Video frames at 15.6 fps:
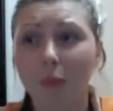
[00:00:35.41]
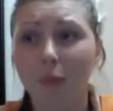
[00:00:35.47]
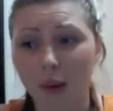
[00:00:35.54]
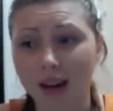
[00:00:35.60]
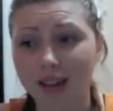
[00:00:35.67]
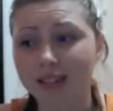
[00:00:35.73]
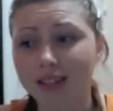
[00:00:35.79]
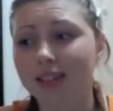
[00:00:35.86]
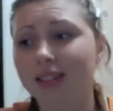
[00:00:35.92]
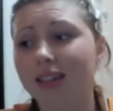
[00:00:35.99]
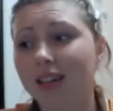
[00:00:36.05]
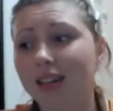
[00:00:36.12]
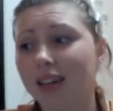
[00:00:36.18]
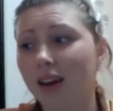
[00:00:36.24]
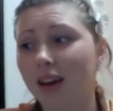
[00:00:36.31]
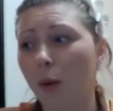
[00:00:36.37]
But
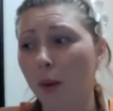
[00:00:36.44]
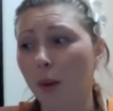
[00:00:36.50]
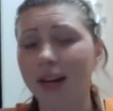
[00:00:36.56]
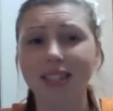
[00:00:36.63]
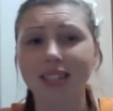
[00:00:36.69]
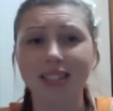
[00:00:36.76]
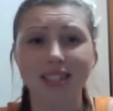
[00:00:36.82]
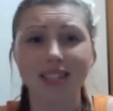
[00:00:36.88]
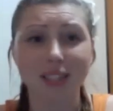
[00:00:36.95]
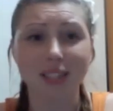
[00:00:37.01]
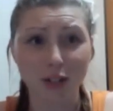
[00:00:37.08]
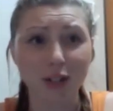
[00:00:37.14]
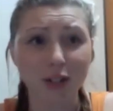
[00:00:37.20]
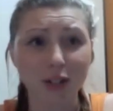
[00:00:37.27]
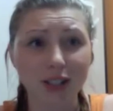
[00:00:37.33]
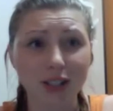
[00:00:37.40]
when it's
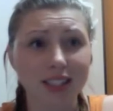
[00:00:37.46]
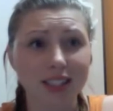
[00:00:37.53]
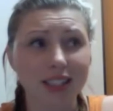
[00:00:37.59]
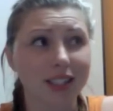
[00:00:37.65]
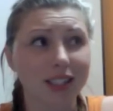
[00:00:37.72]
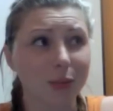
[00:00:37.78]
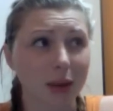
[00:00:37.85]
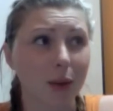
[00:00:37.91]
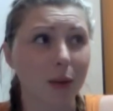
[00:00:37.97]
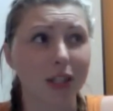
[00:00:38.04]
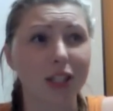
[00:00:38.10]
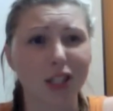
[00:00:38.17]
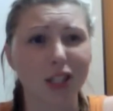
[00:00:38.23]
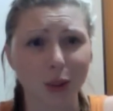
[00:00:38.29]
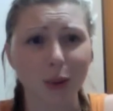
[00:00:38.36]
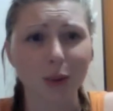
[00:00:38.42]
still, like when
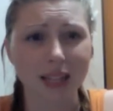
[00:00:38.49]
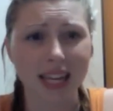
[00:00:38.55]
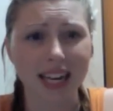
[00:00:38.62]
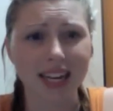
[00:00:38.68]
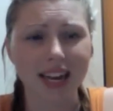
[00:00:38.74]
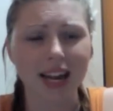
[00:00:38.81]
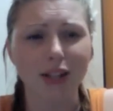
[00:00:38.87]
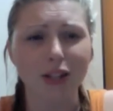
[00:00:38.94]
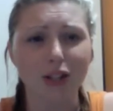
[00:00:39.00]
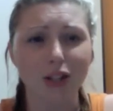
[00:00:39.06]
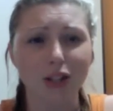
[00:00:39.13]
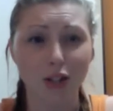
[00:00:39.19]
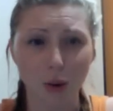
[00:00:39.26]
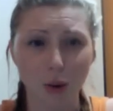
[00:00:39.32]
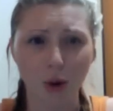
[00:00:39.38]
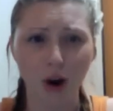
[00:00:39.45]
it's so late and it's
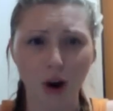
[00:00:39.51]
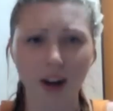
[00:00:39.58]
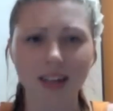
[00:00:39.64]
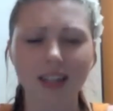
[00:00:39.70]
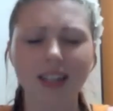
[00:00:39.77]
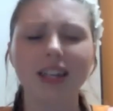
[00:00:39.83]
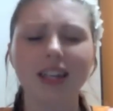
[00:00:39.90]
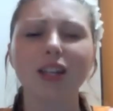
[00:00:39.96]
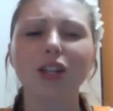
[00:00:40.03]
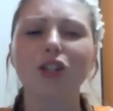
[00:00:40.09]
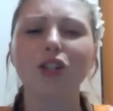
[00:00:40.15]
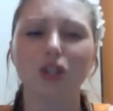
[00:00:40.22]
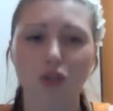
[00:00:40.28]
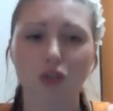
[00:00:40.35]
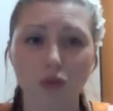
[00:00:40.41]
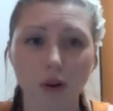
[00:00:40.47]
so hot, it is
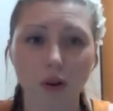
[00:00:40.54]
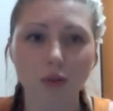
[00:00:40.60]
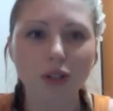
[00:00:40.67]
just gross.